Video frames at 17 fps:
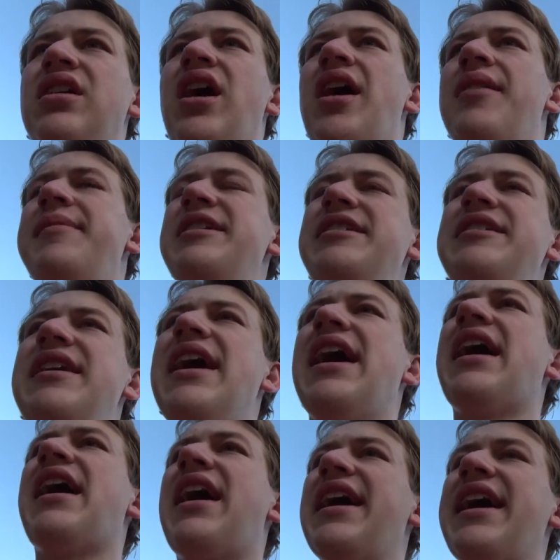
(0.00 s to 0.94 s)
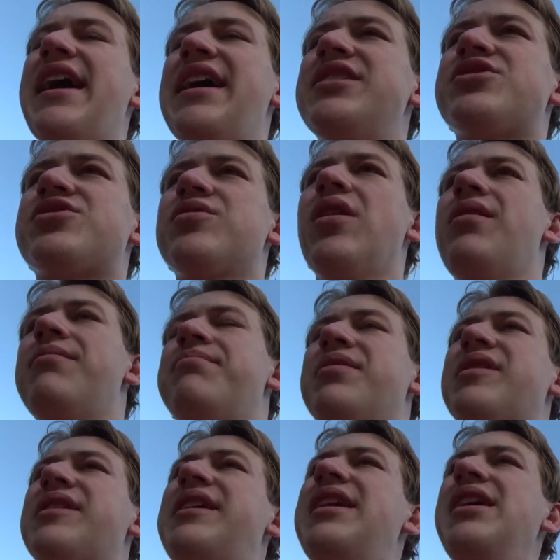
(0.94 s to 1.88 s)
I mean, yeah, I hate Trump,
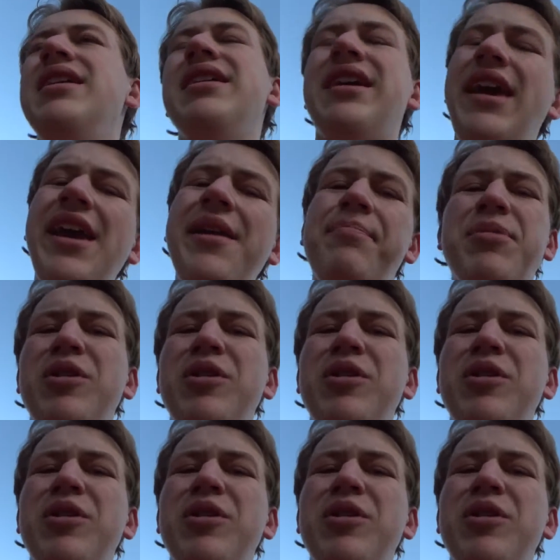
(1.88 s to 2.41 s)
but keep